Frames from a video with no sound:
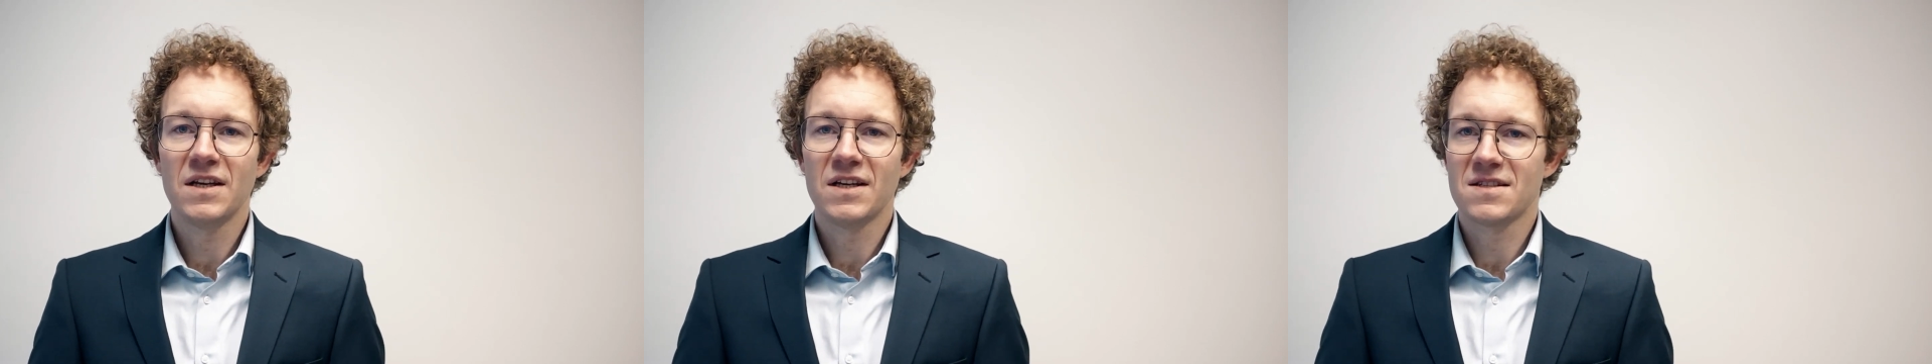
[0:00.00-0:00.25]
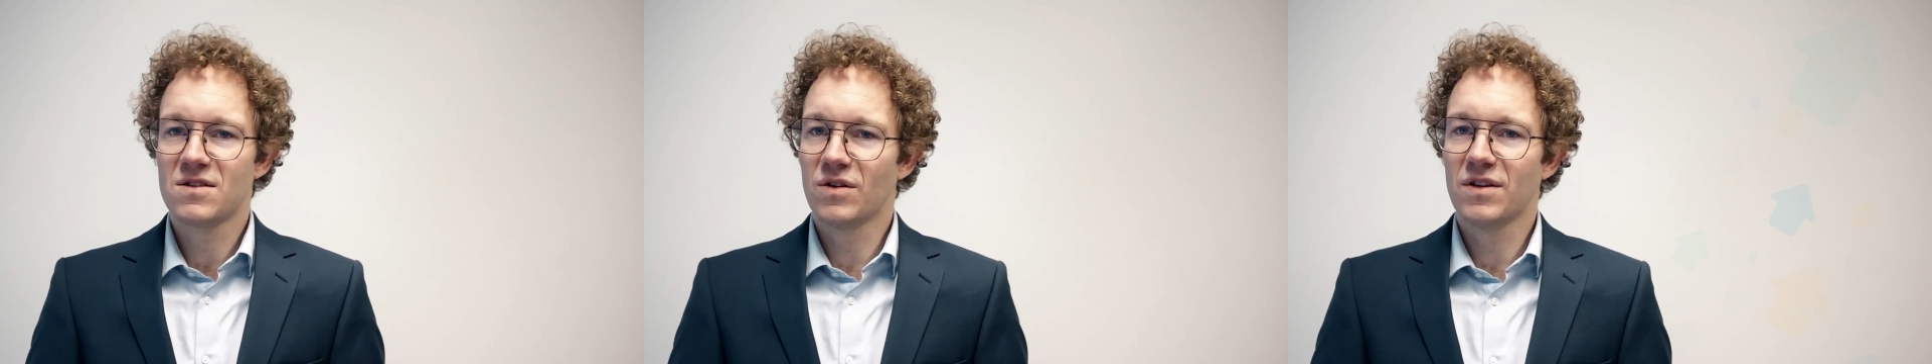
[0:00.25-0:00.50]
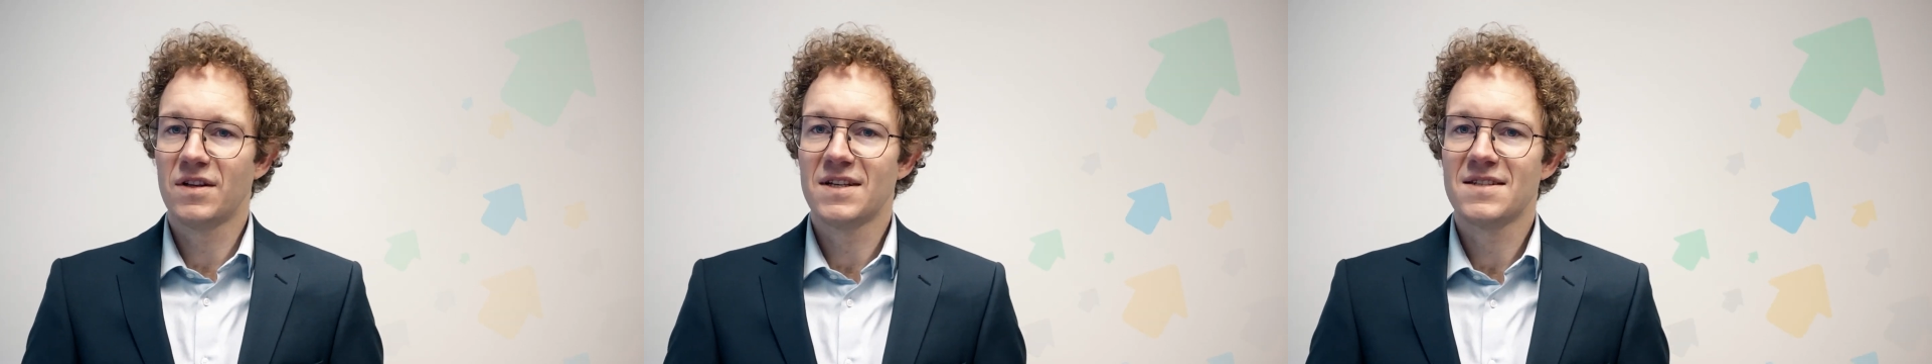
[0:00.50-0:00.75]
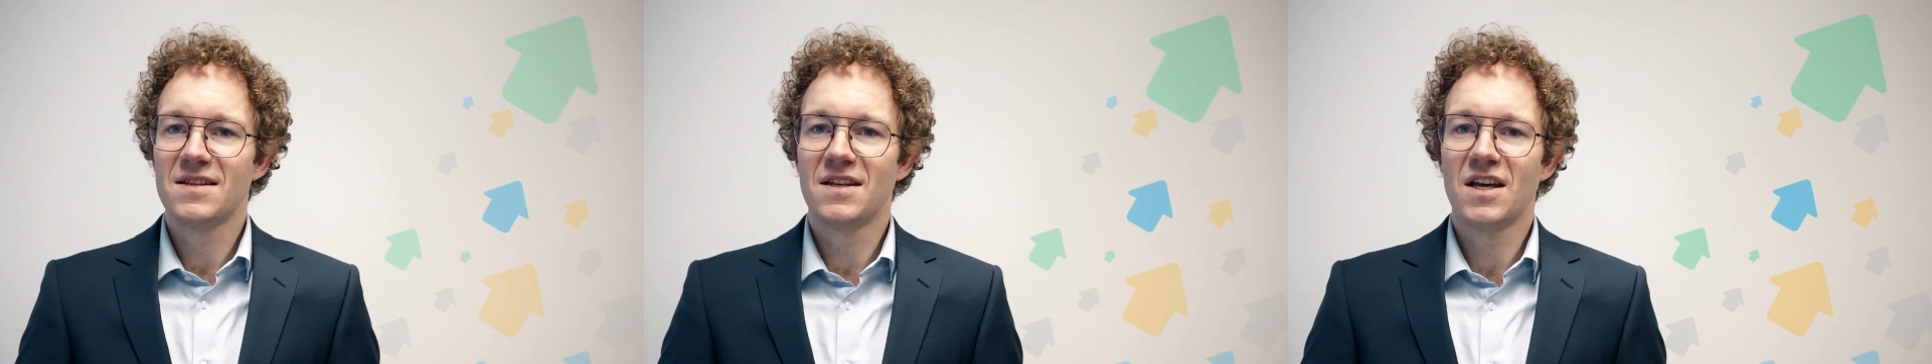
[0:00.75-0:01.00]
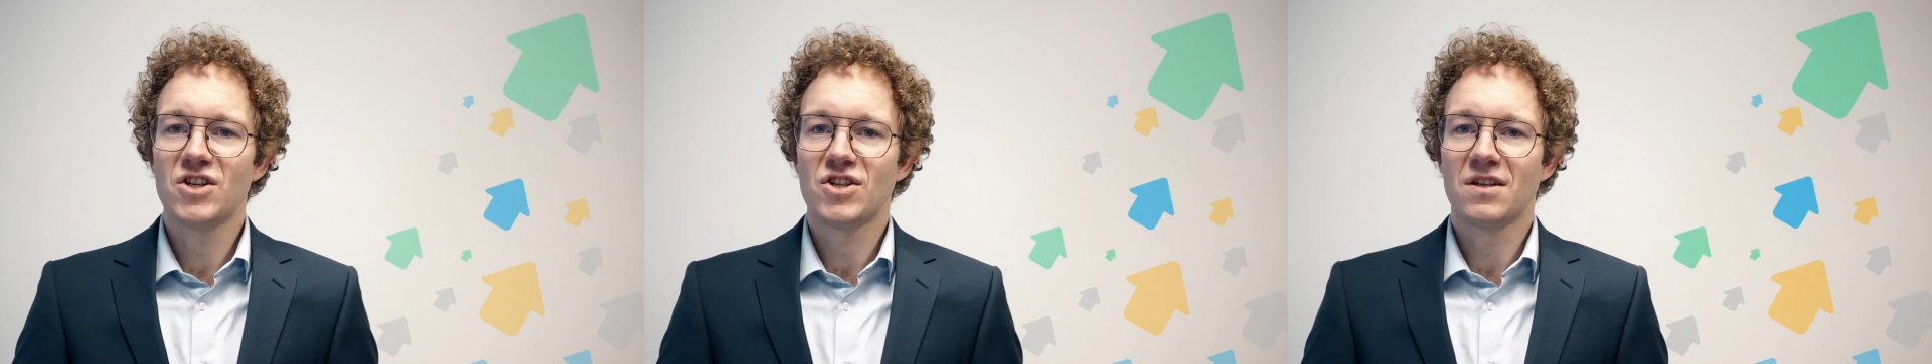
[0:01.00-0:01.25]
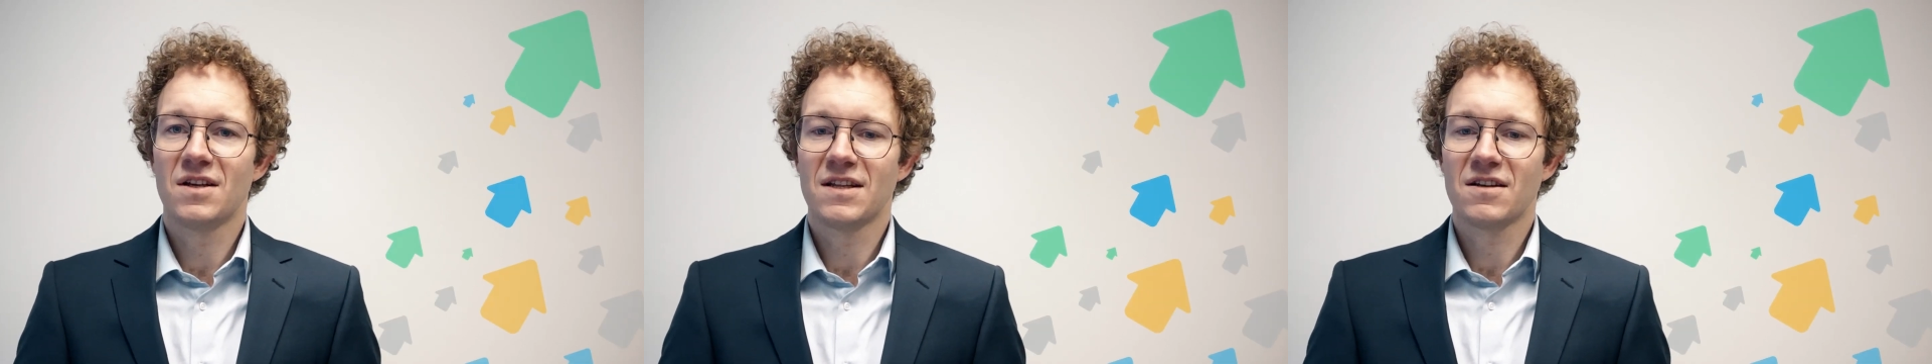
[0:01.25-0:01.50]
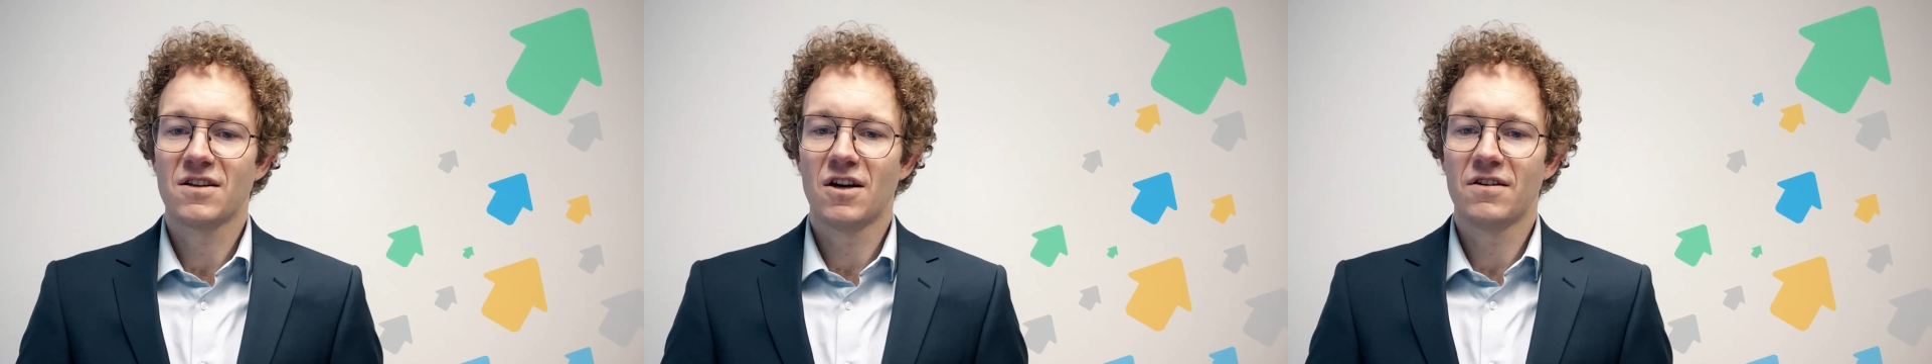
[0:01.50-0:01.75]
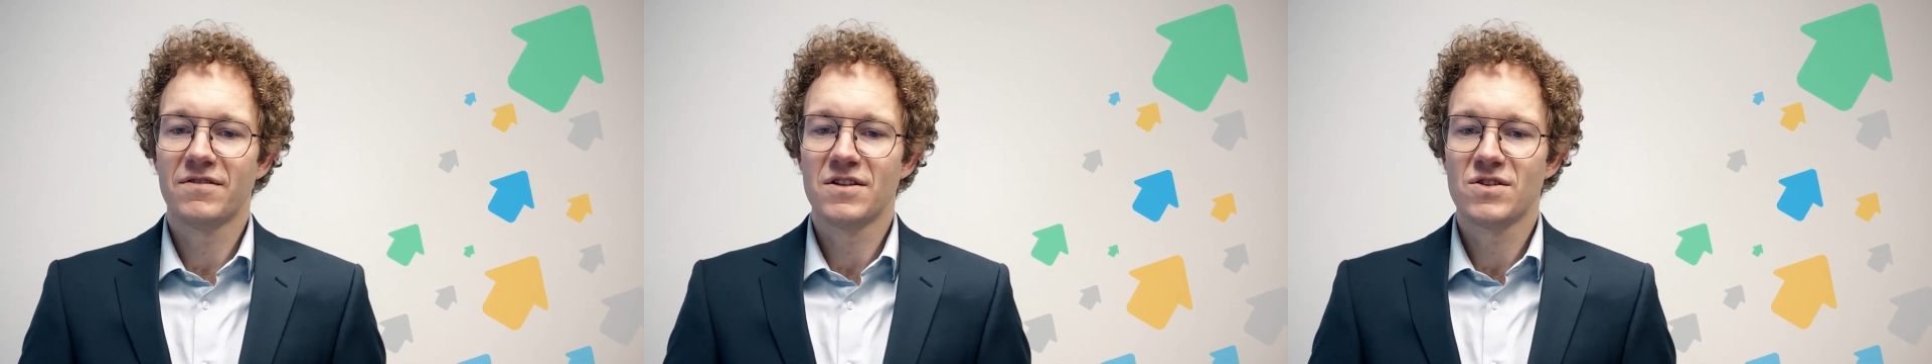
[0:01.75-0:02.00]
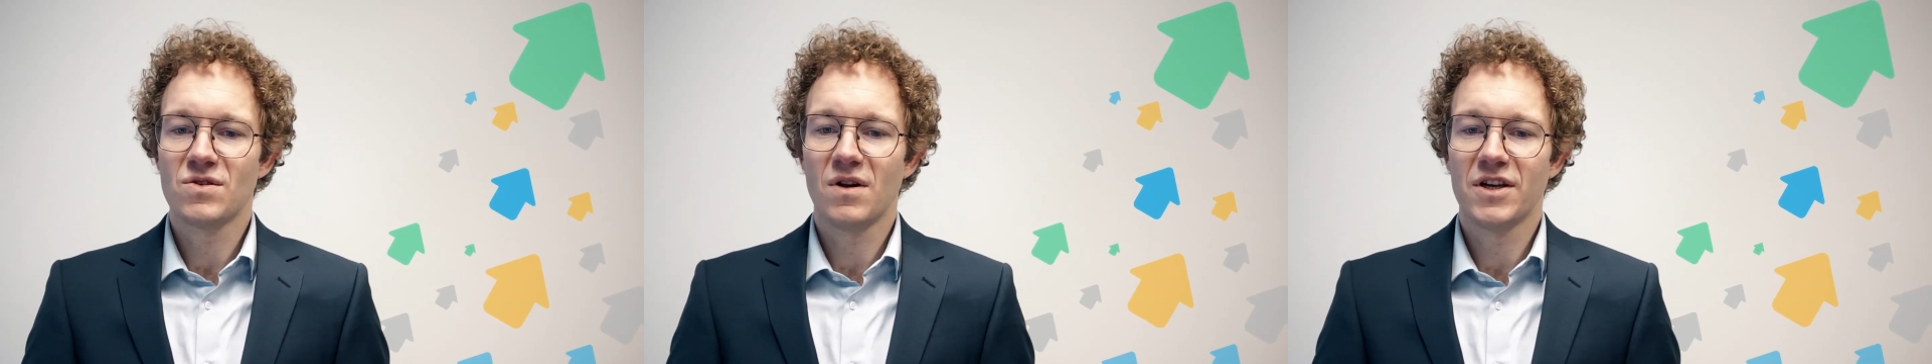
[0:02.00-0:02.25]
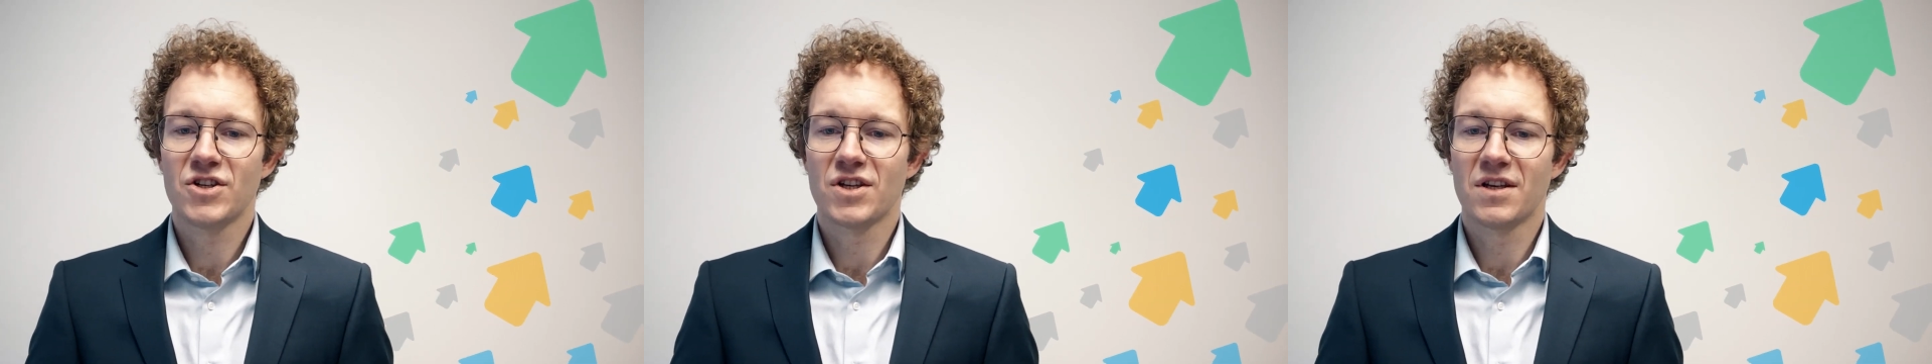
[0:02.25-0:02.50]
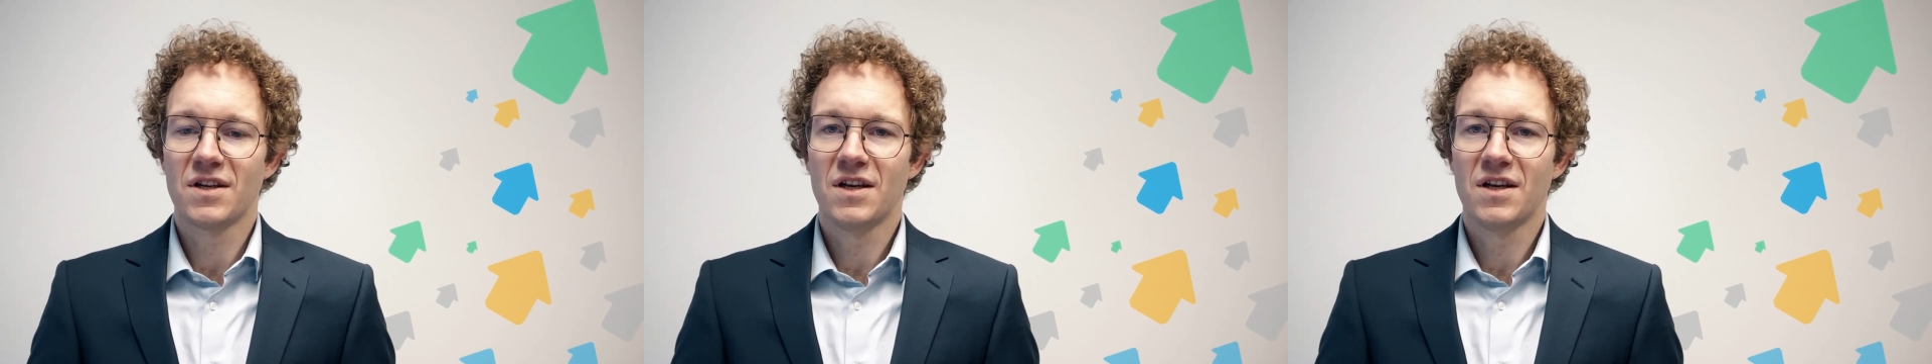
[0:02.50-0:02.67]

is not a destination at Knauf Insulation,